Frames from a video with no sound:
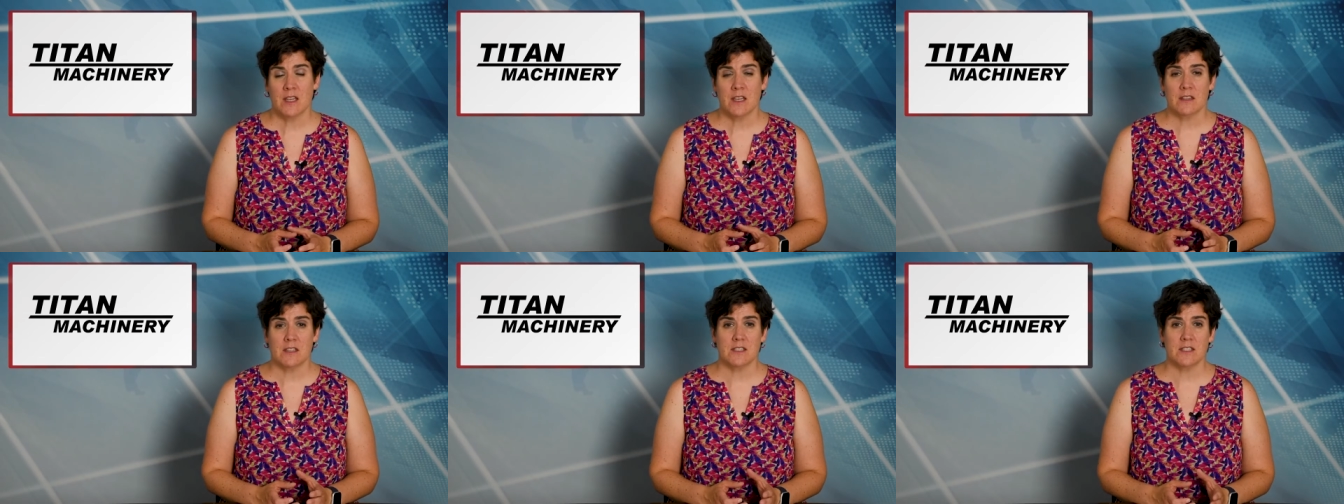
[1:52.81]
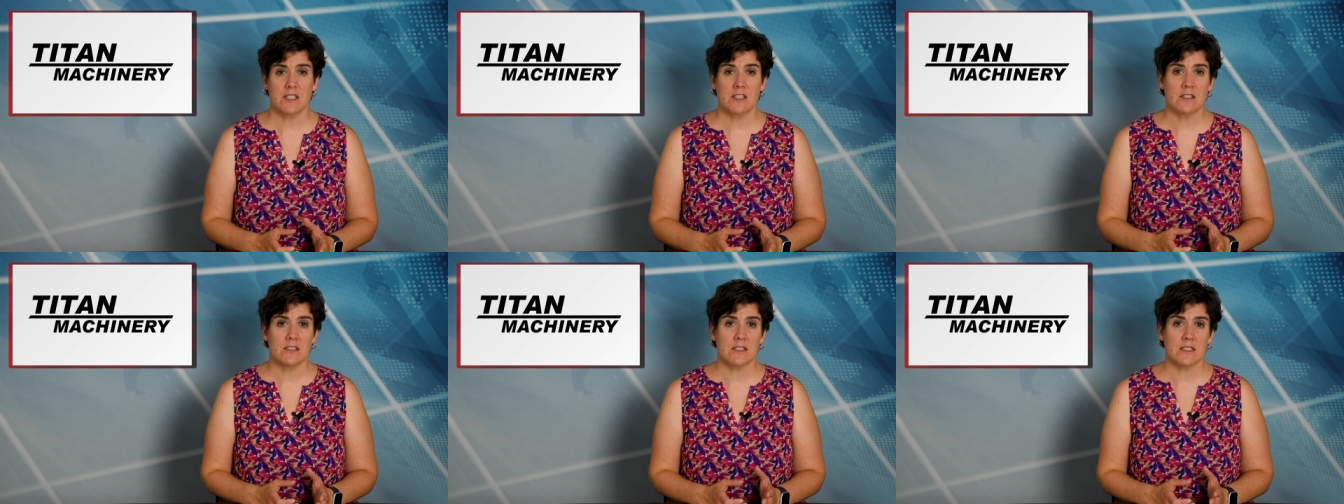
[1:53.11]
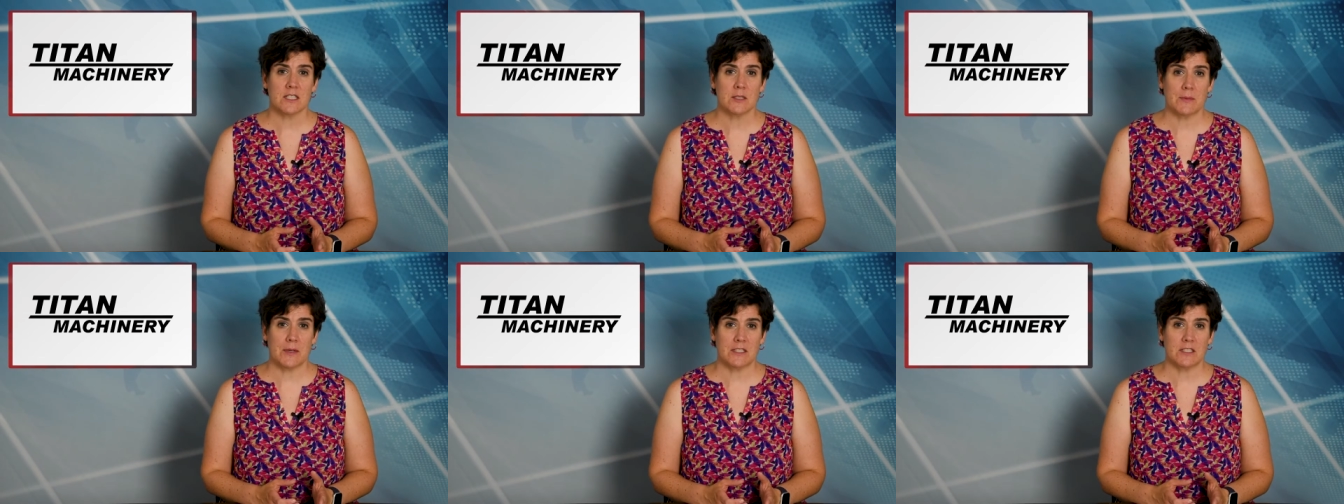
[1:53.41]
The deal is
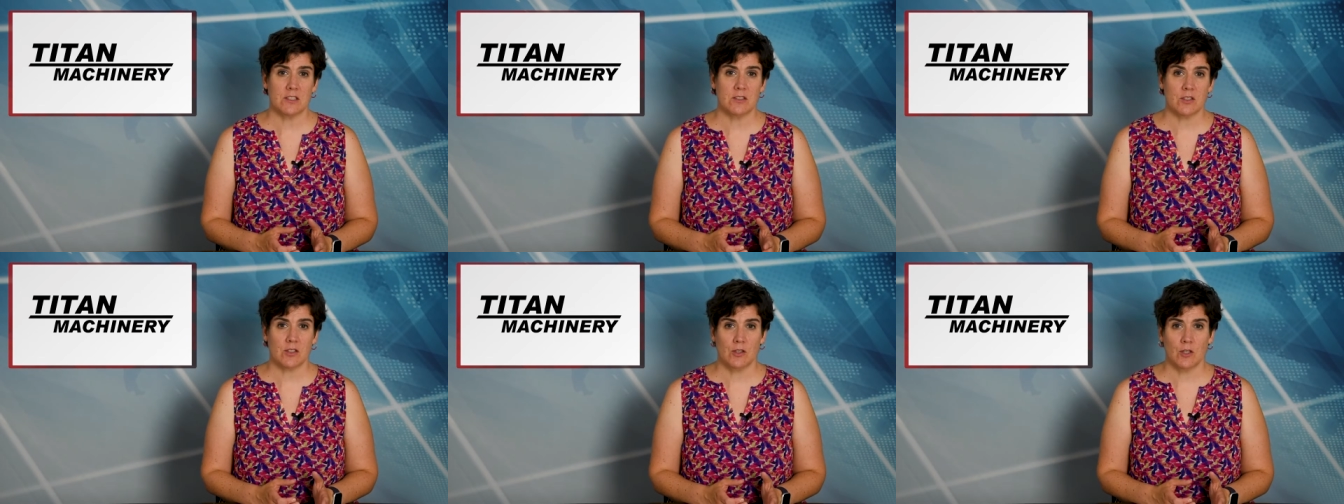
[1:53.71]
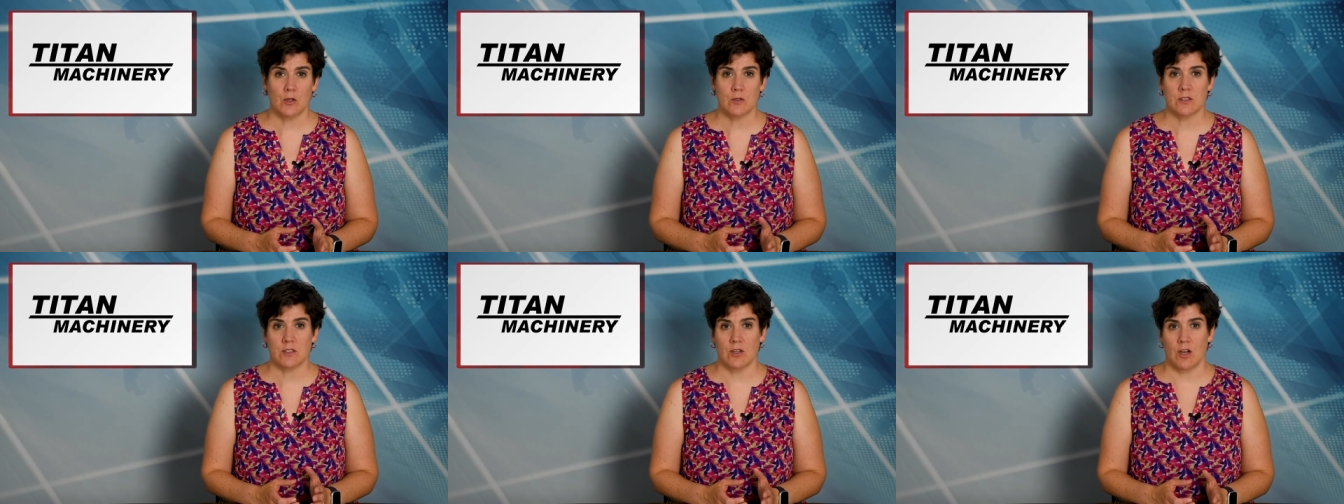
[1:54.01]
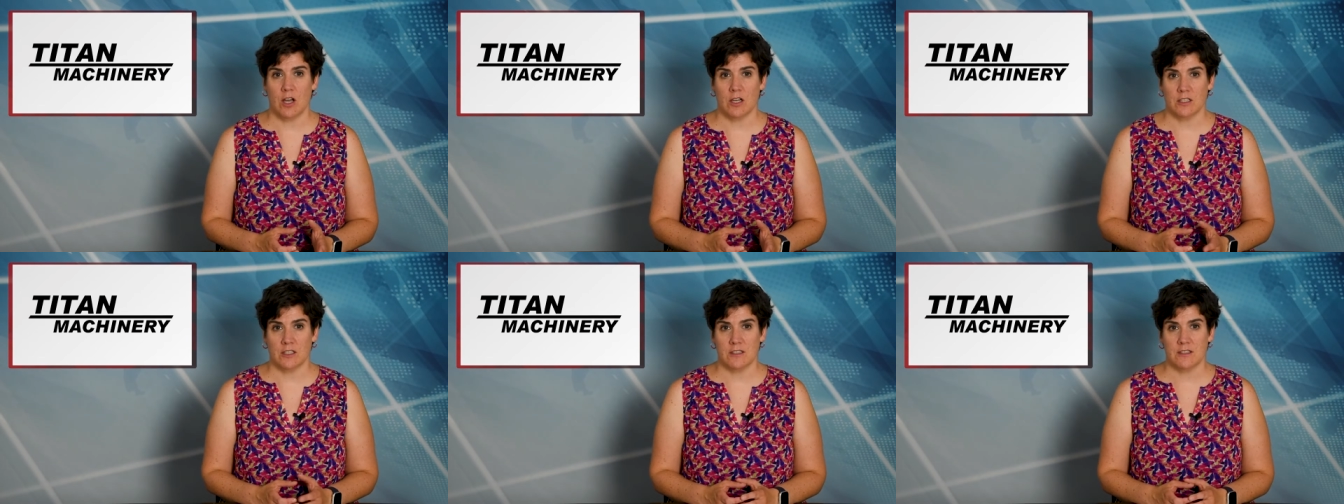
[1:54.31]
expected to close in
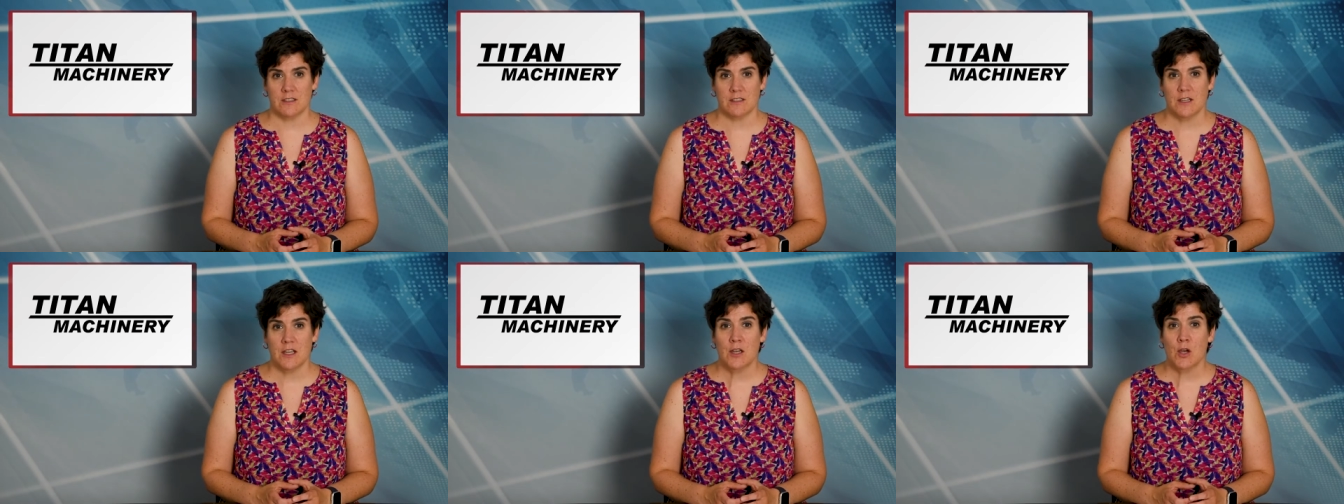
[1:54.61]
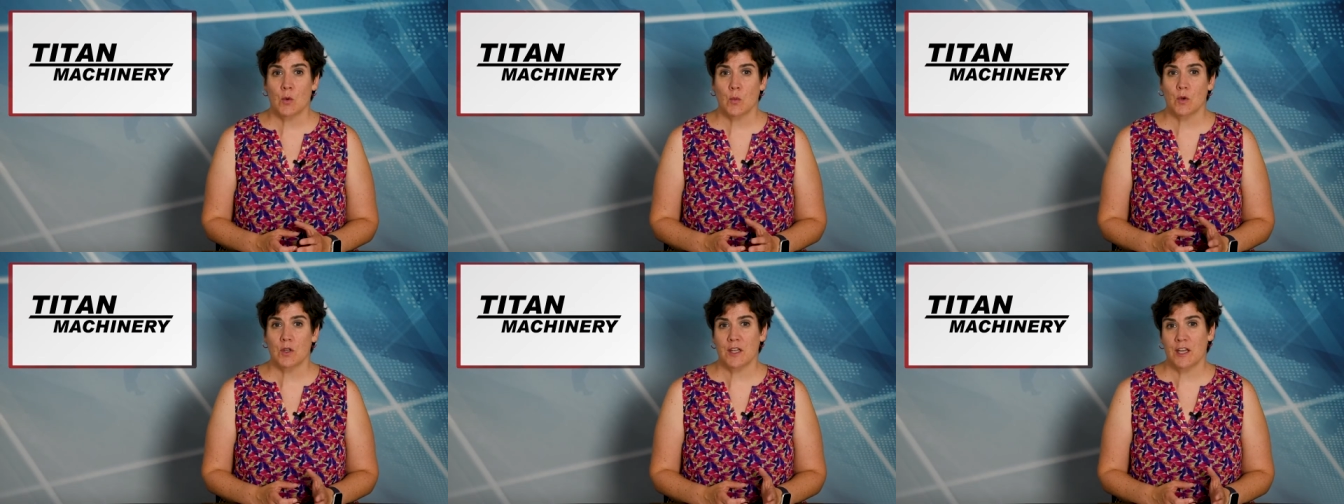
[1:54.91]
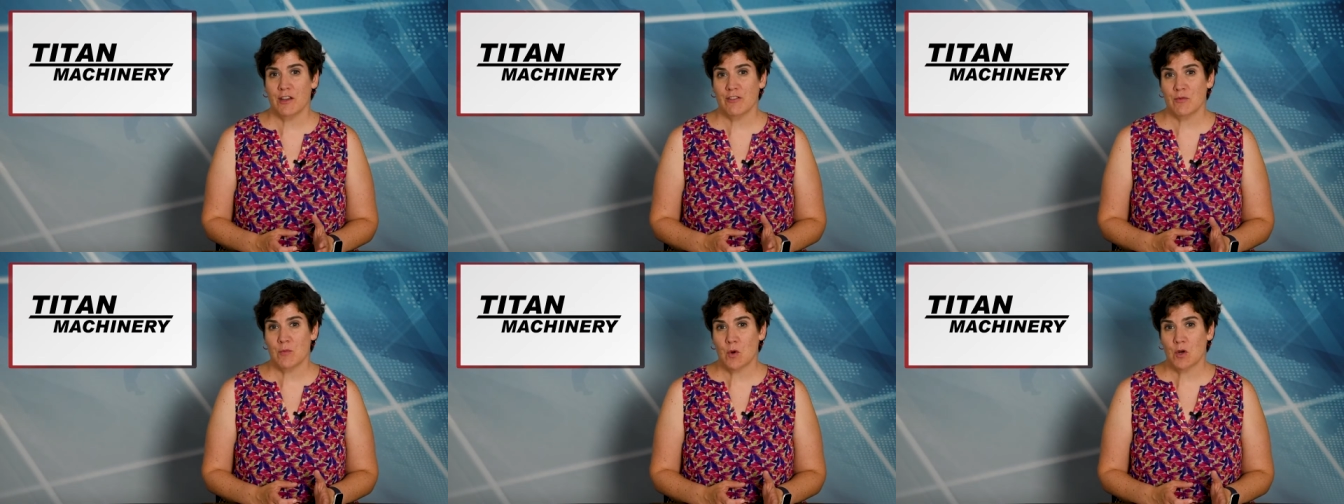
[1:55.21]
August. We'll
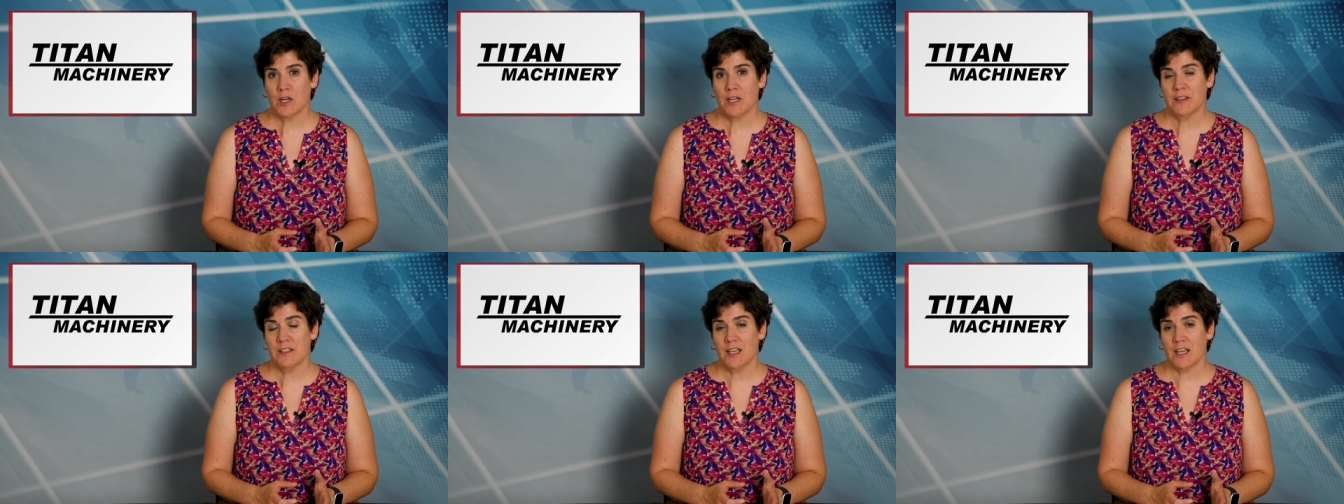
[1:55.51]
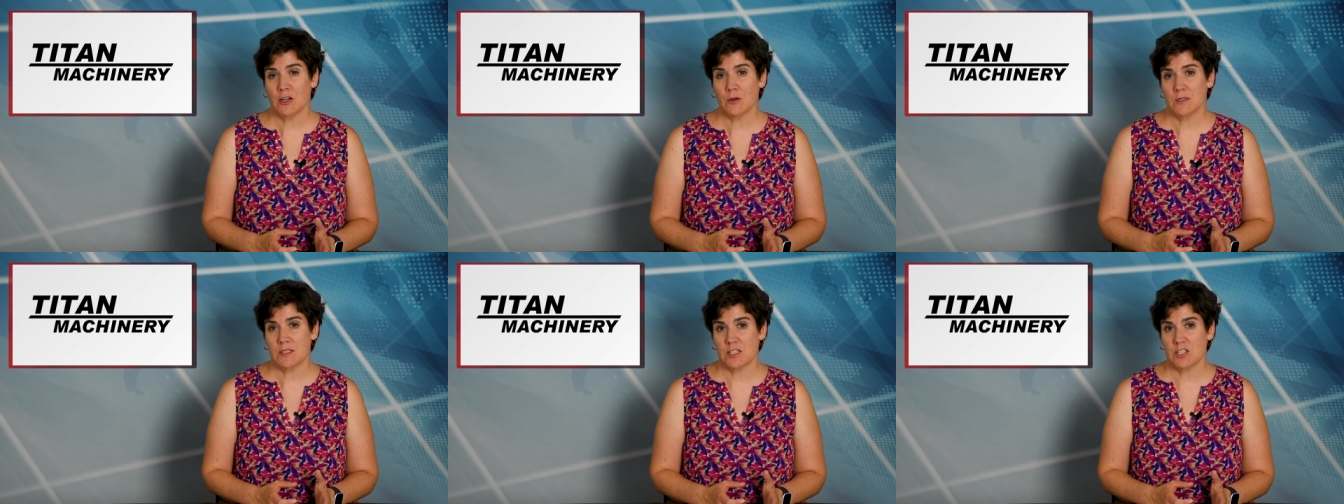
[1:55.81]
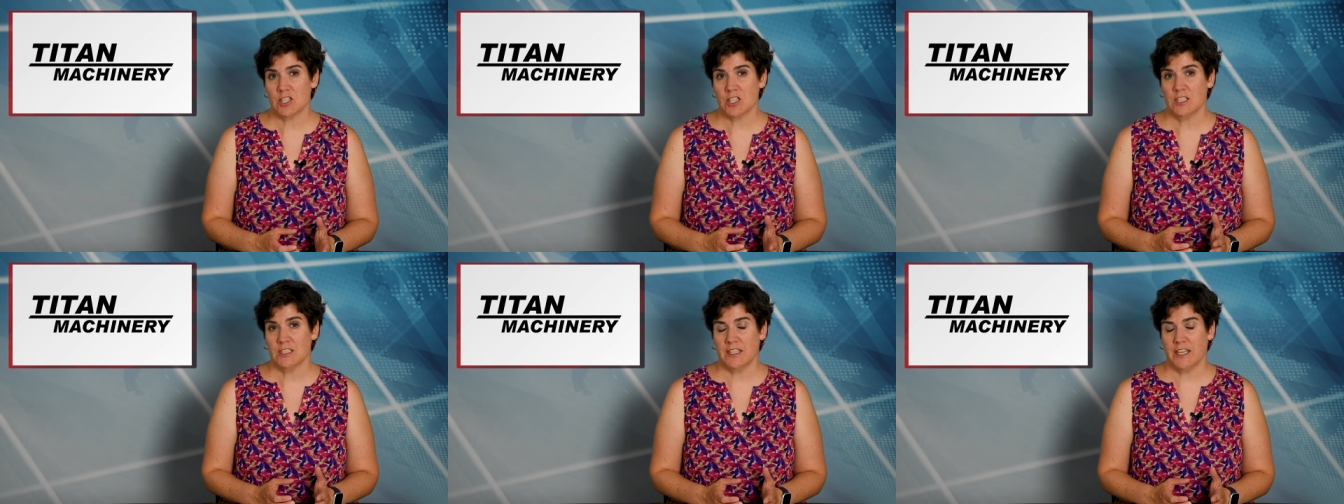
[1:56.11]
have more on the
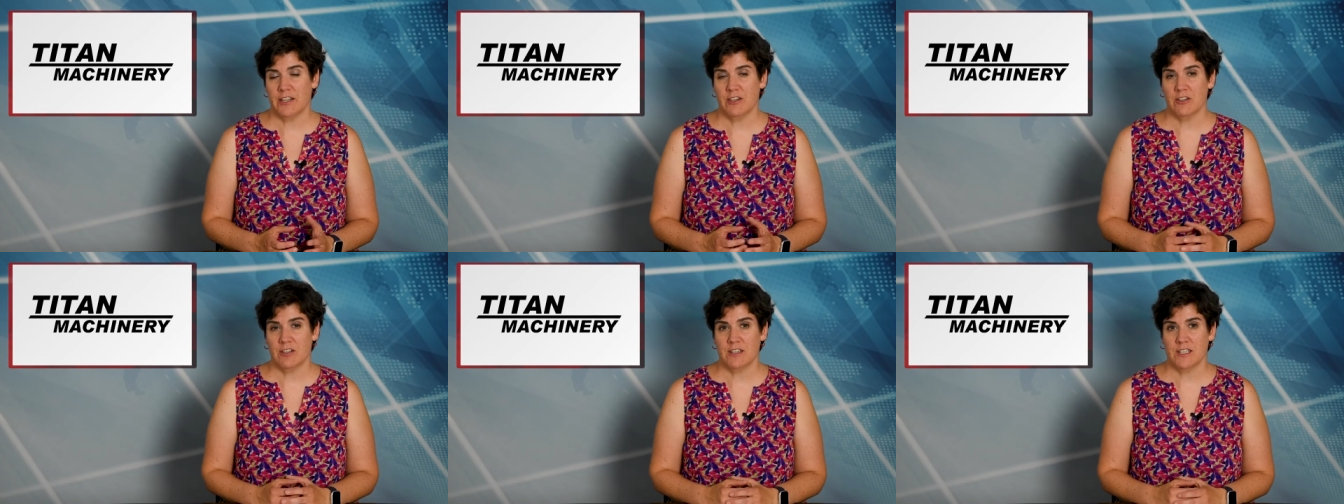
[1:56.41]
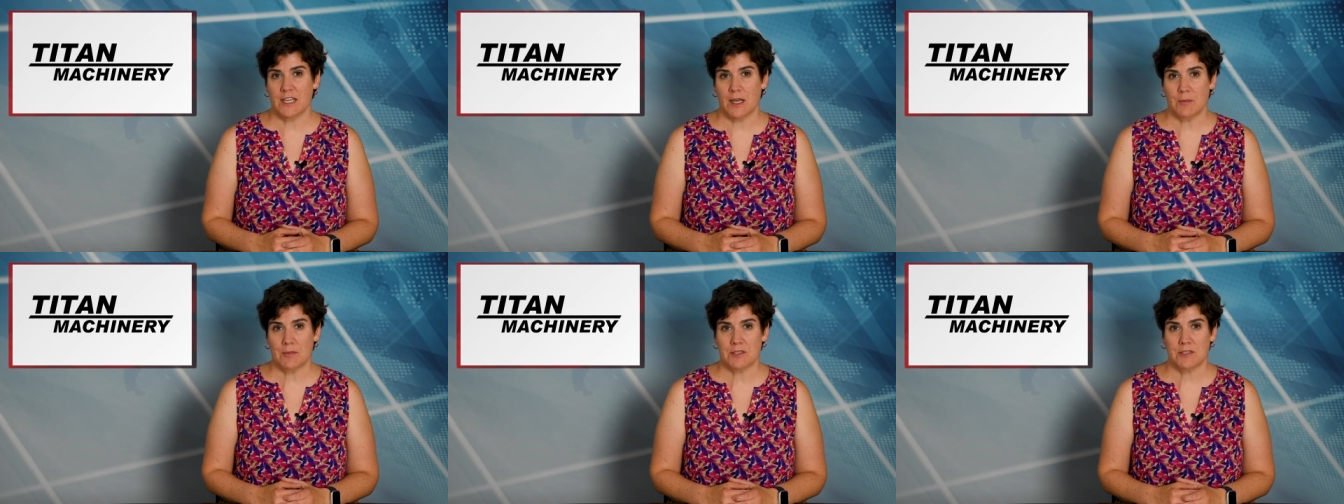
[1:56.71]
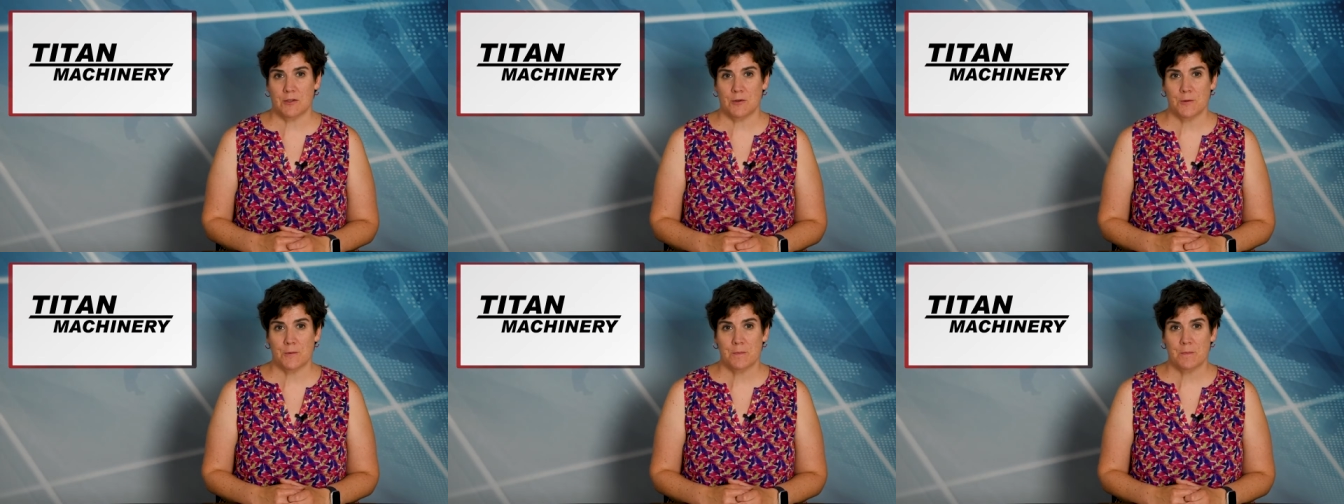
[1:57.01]
acquisition later in the
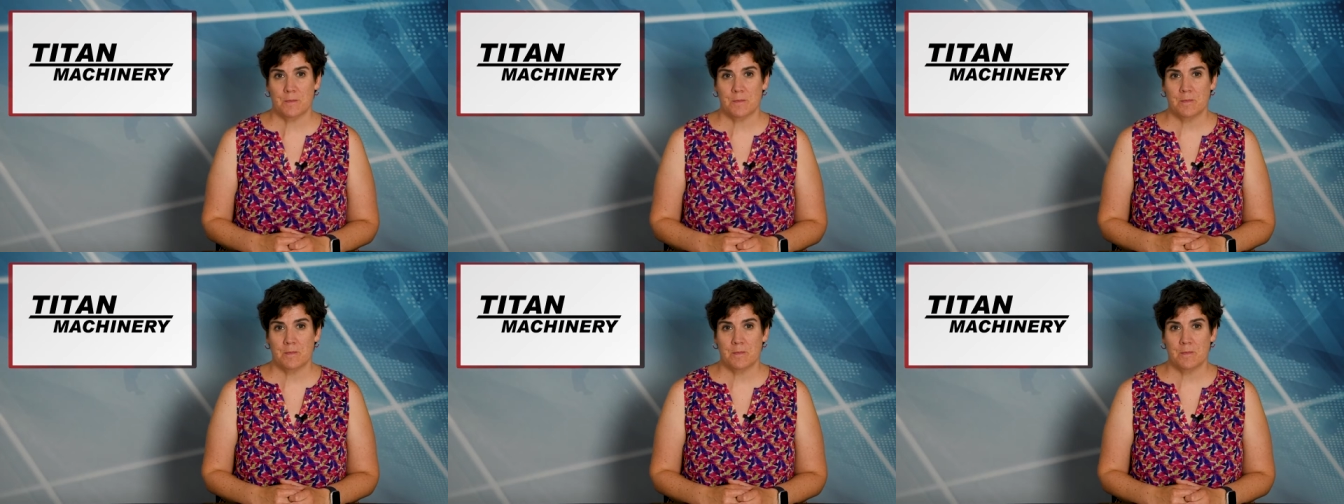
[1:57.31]
episode.